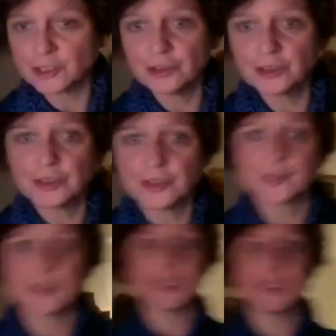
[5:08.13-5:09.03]
you're
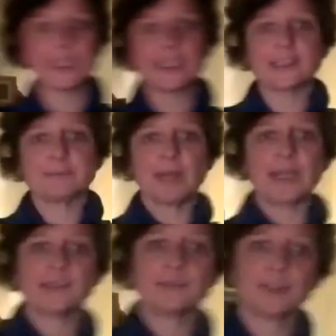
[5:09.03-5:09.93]
standing in a
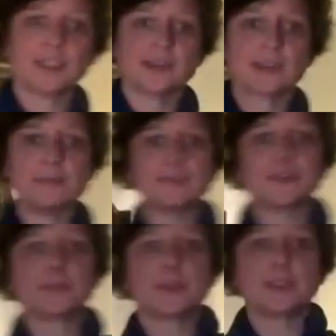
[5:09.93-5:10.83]
place which is
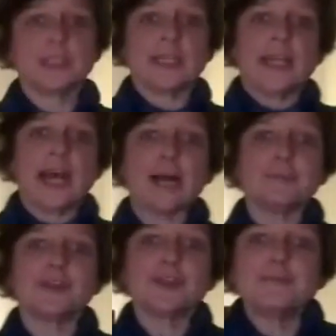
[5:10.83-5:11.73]
comfortable. I'm
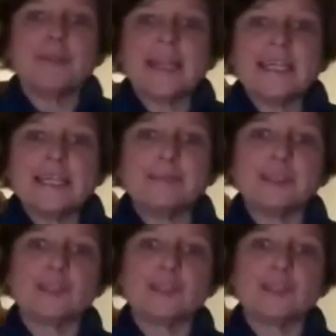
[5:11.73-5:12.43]
going to mainly be